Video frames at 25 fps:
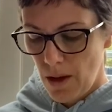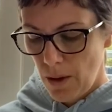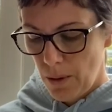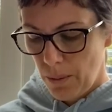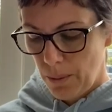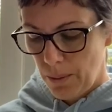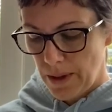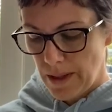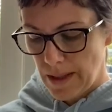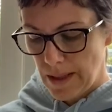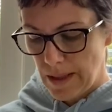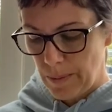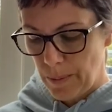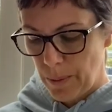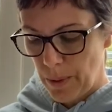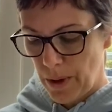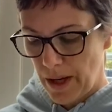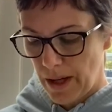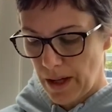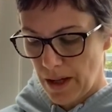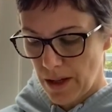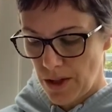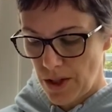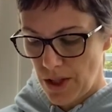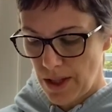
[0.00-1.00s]
When
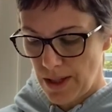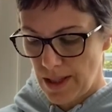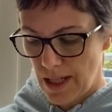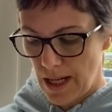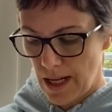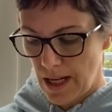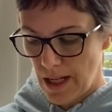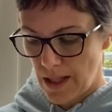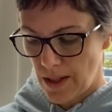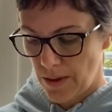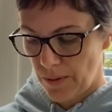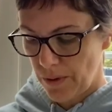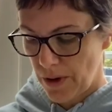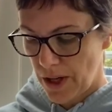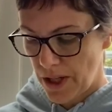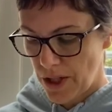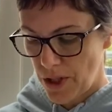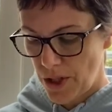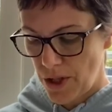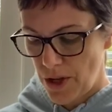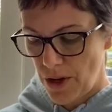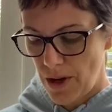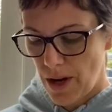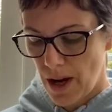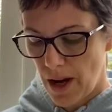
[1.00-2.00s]
spring ushers in its fresh
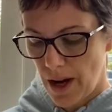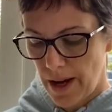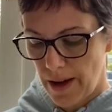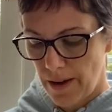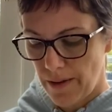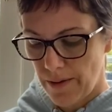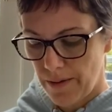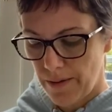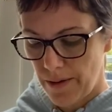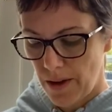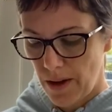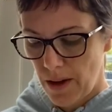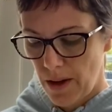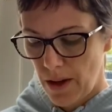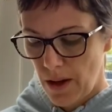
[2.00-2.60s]
new life,